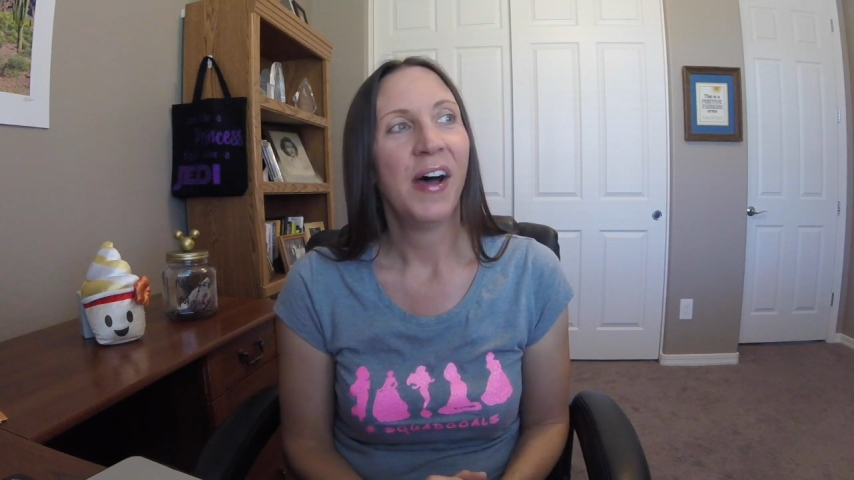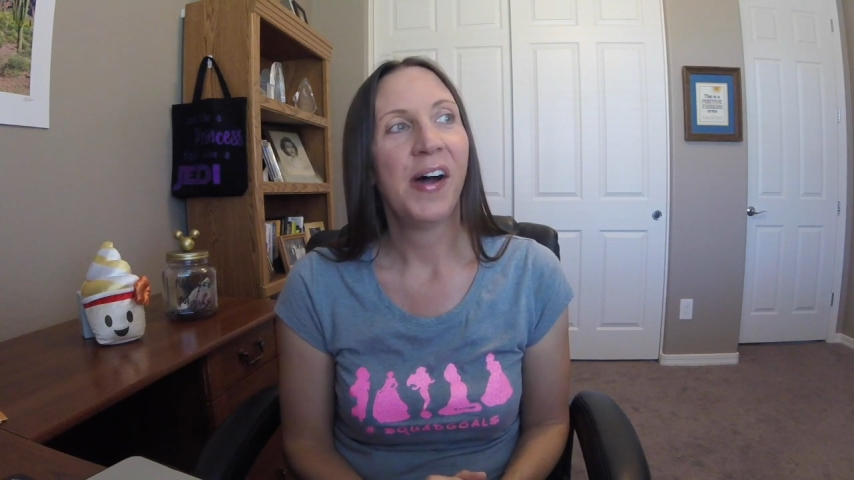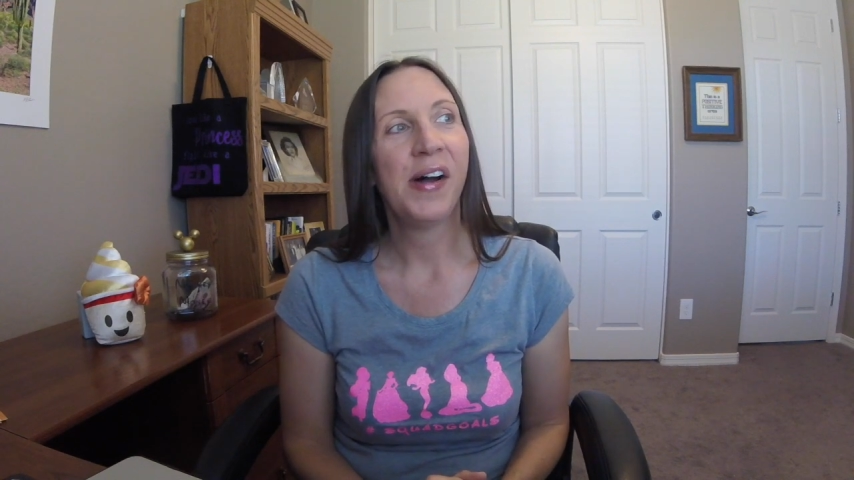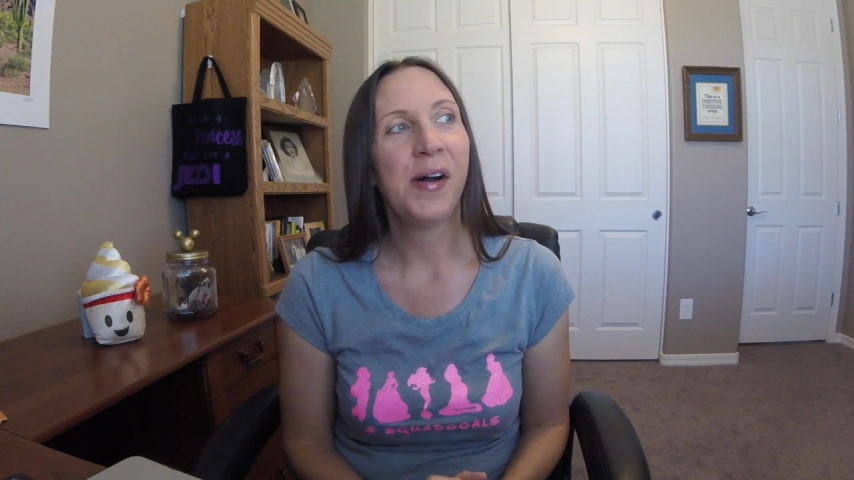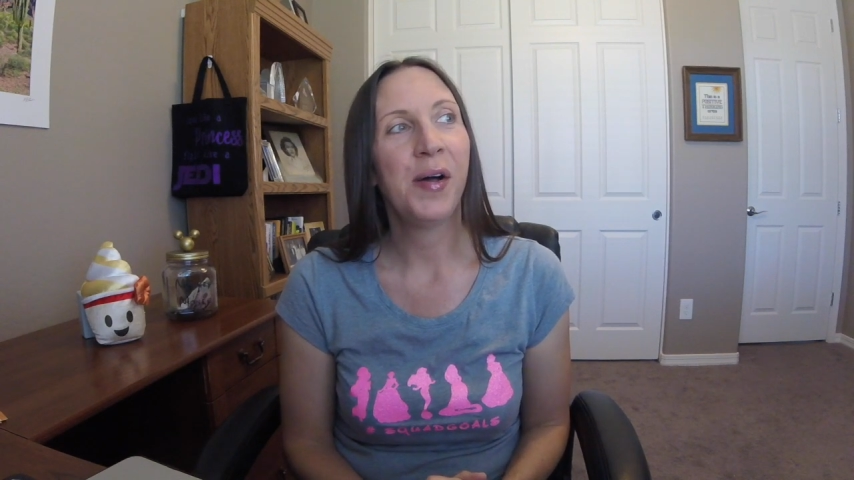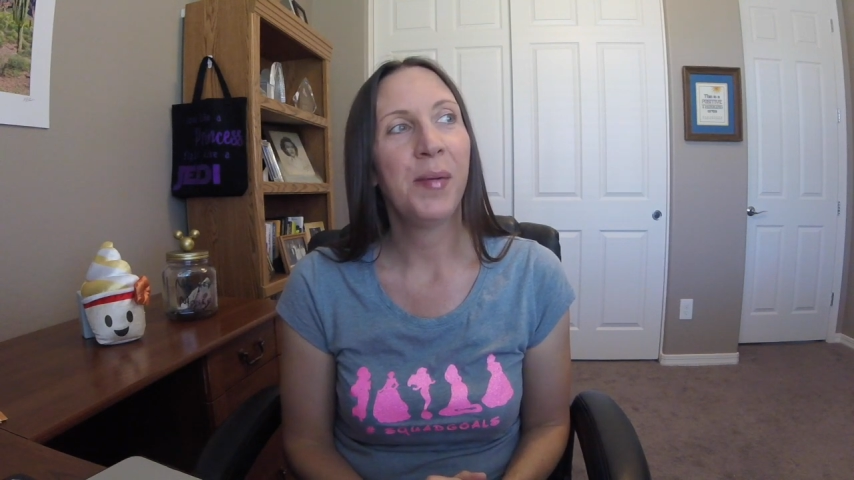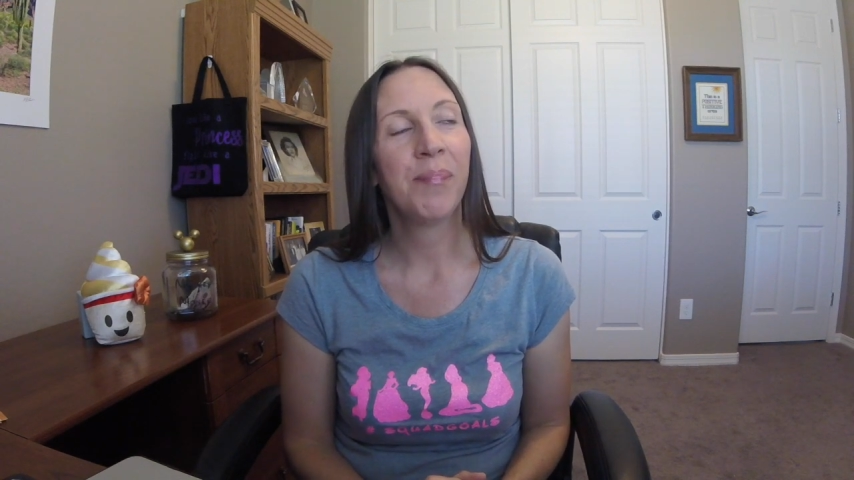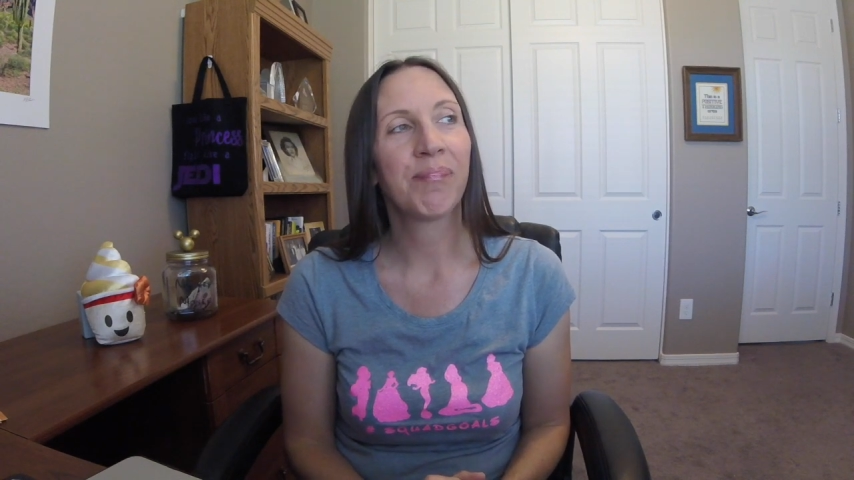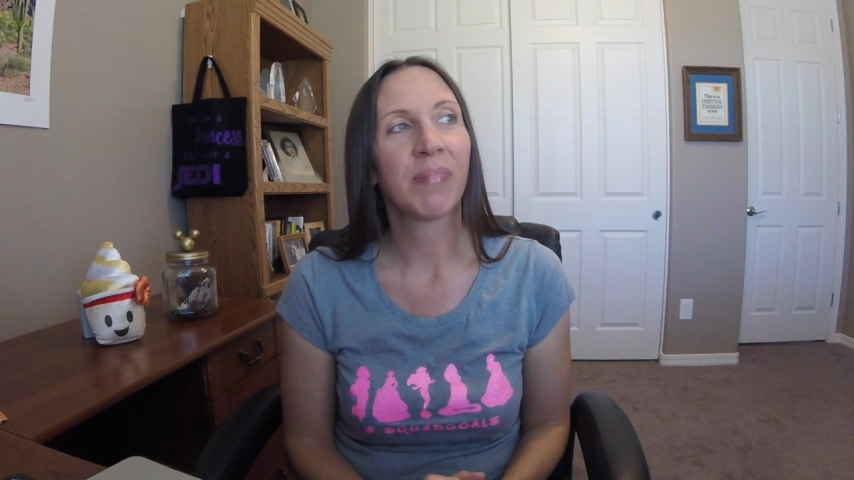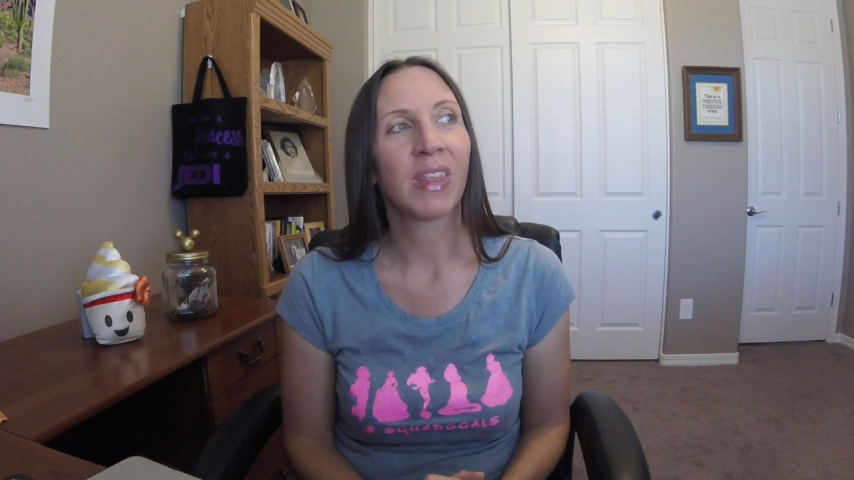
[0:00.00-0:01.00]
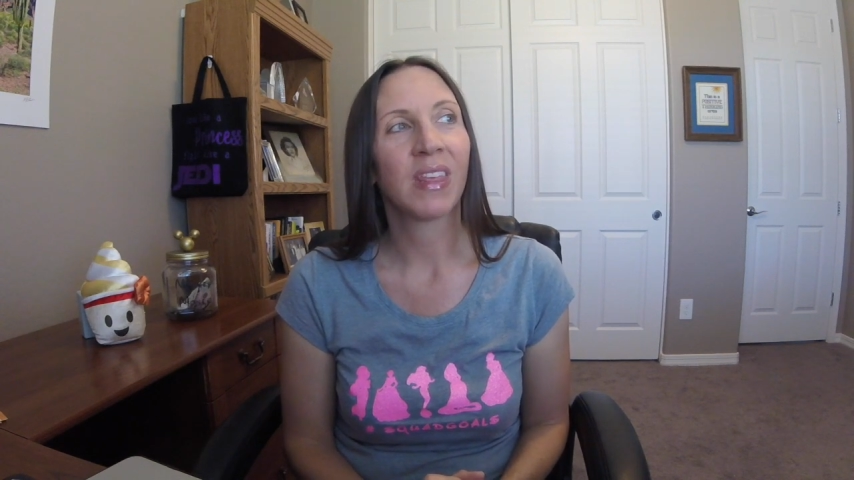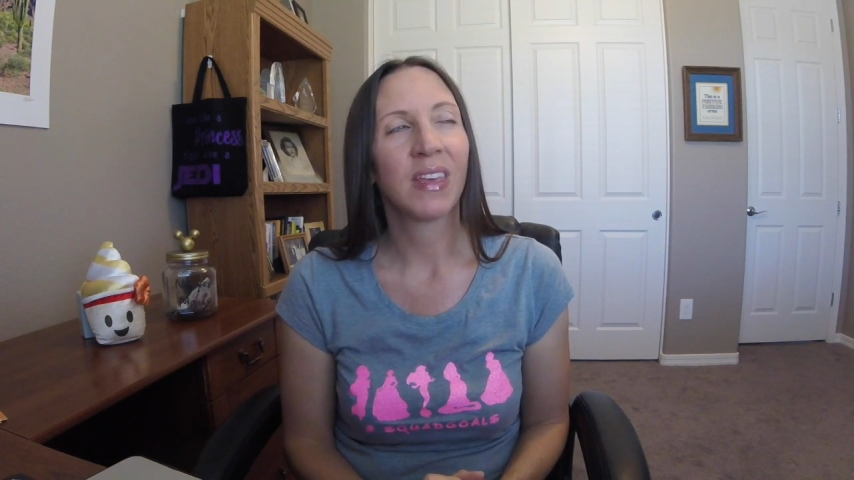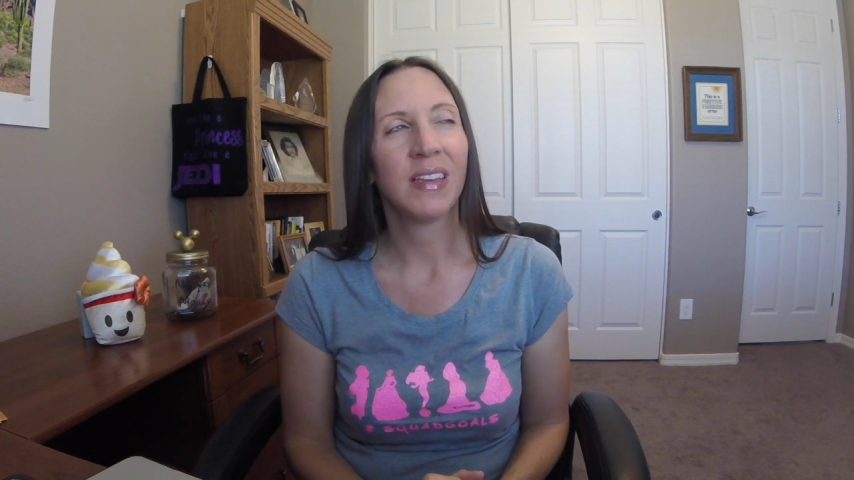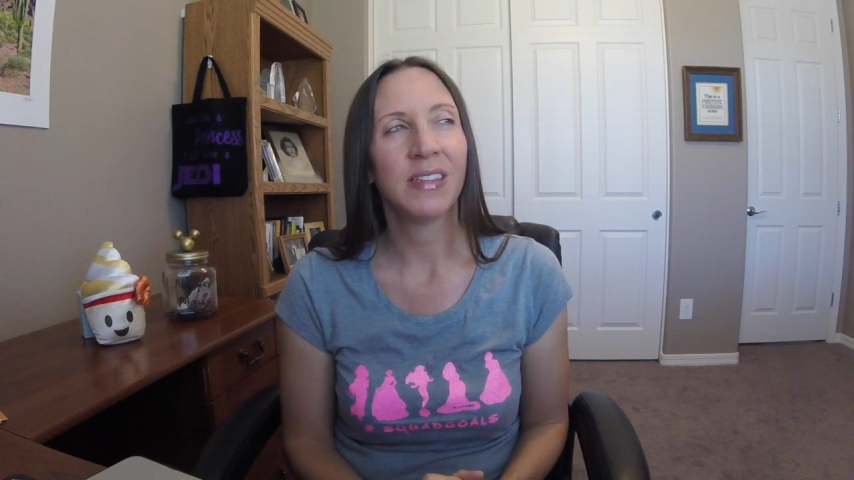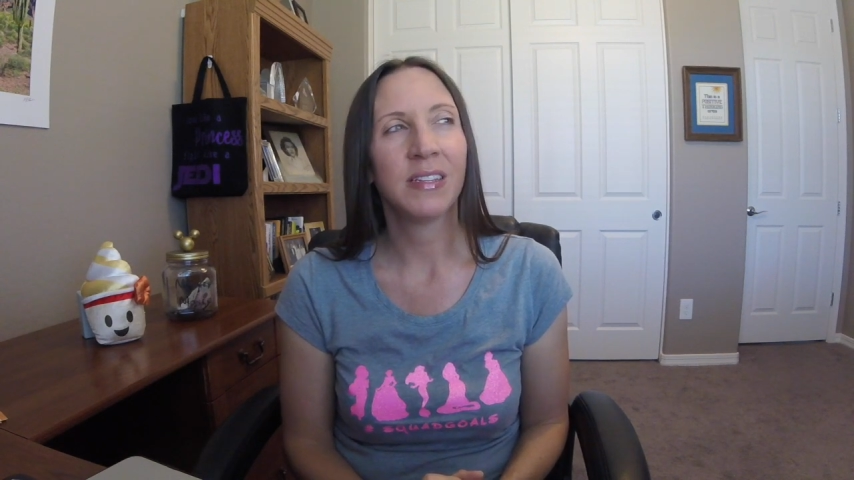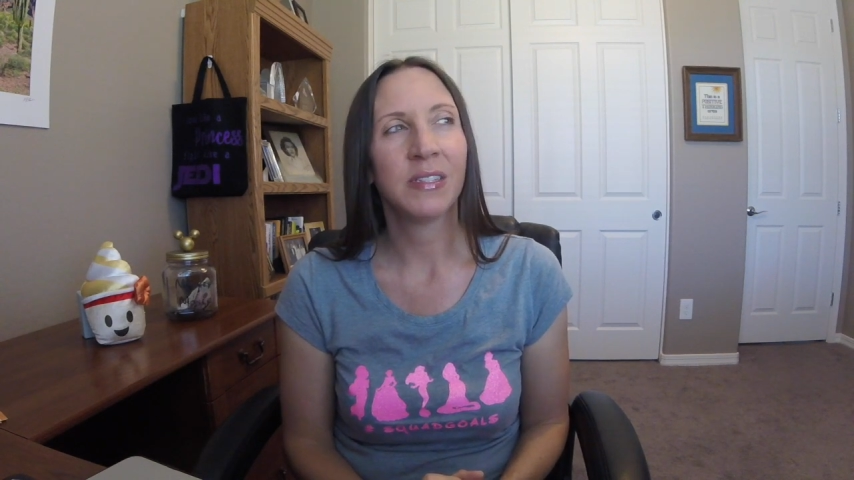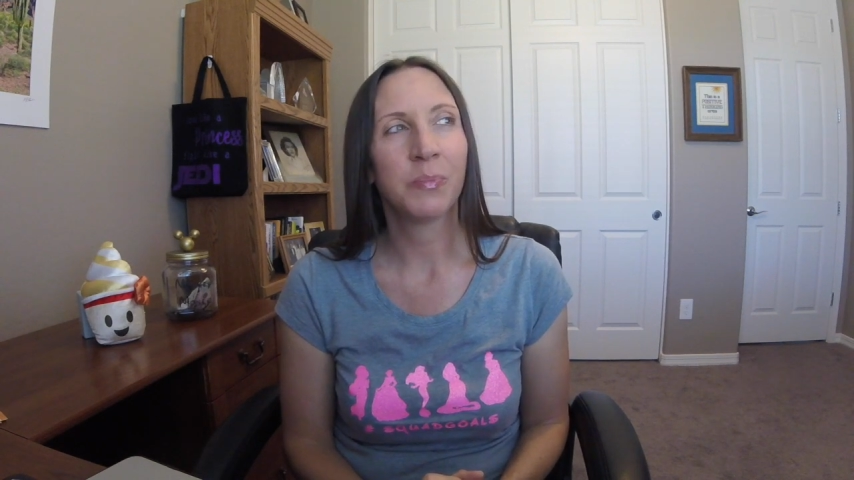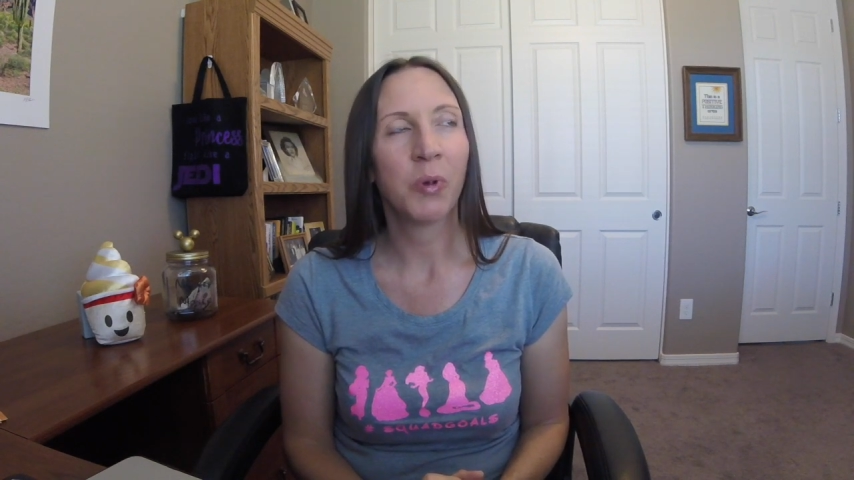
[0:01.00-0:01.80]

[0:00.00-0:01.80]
um, is